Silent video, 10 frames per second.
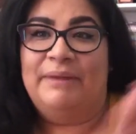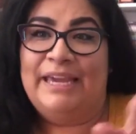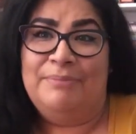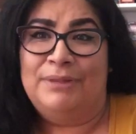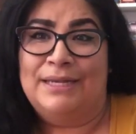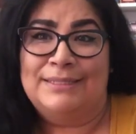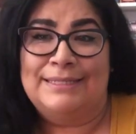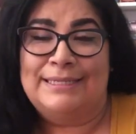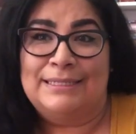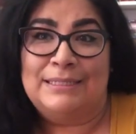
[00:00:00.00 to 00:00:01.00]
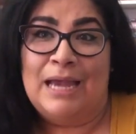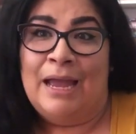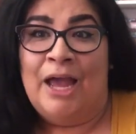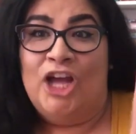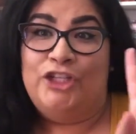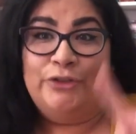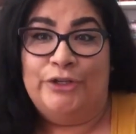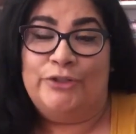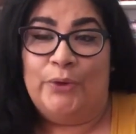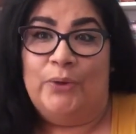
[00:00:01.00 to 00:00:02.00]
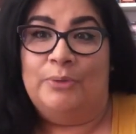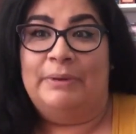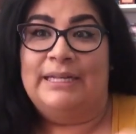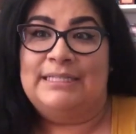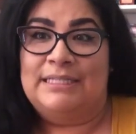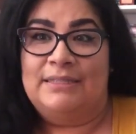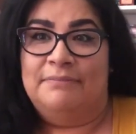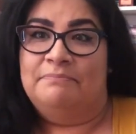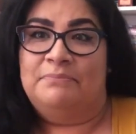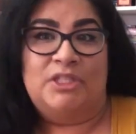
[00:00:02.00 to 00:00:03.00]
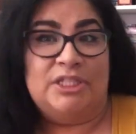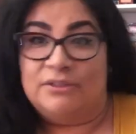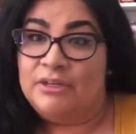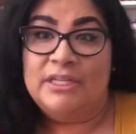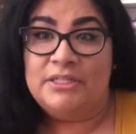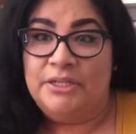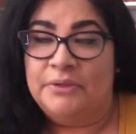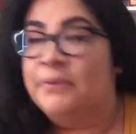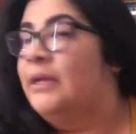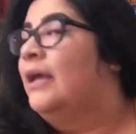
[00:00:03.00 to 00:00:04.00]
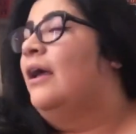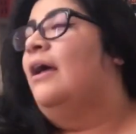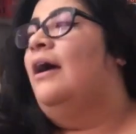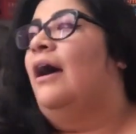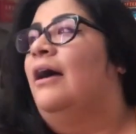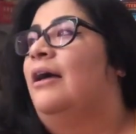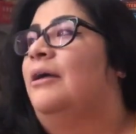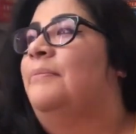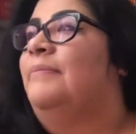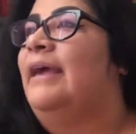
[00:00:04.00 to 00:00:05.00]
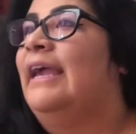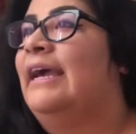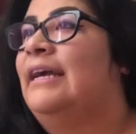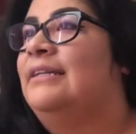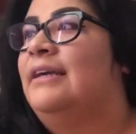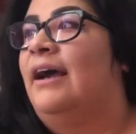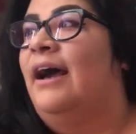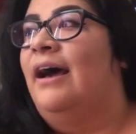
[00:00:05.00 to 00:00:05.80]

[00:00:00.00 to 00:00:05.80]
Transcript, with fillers: my 8 Plus is two years old, but it's still good as new. Um, and